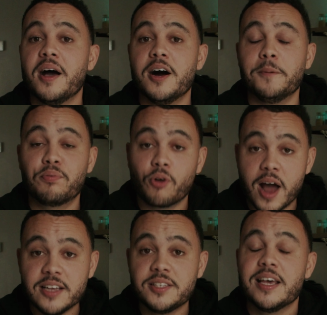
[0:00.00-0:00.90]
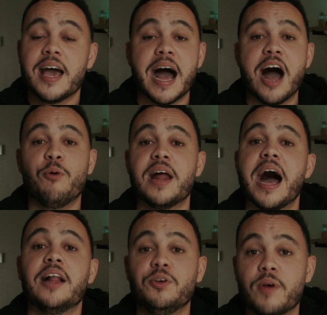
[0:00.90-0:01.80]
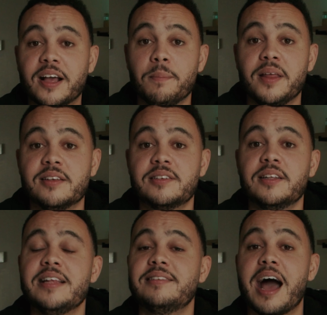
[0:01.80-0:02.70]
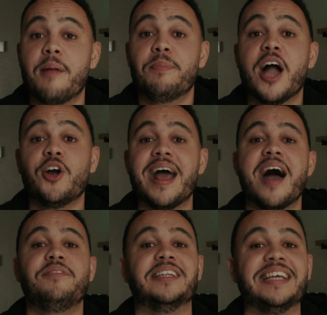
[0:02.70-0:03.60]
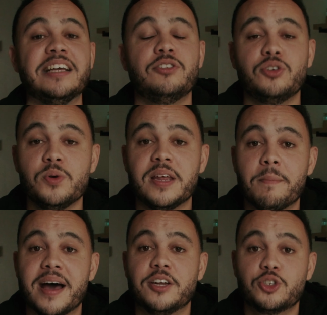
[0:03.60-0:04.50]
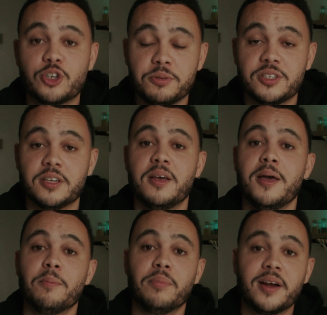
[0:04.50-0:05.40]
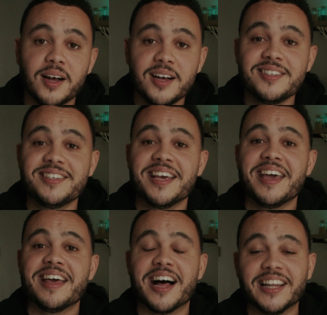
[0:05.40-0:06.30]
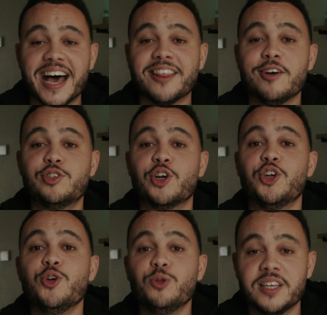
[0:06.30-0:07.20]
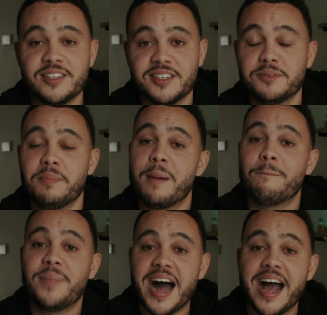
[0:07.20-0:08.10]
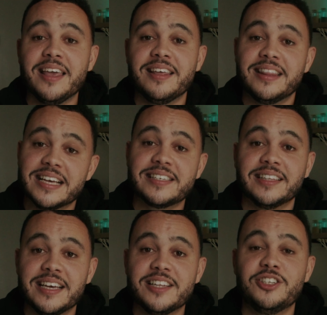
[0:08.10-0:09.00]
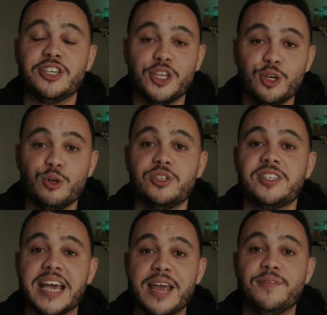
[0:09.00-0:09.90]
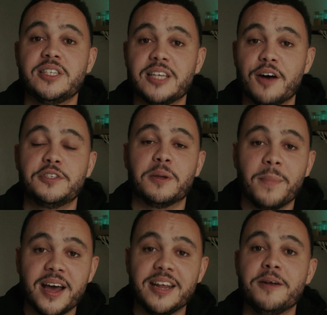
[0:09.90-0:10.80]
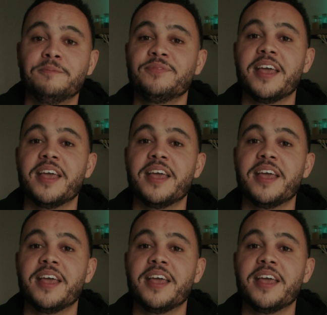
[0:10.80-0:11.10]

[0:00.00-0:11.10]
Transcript: uh, price, I would highly recommend this lens. I'm not gonna have a link to it in my description because a lot of those are new lenses. Man, buy this lens use, save yourself some money.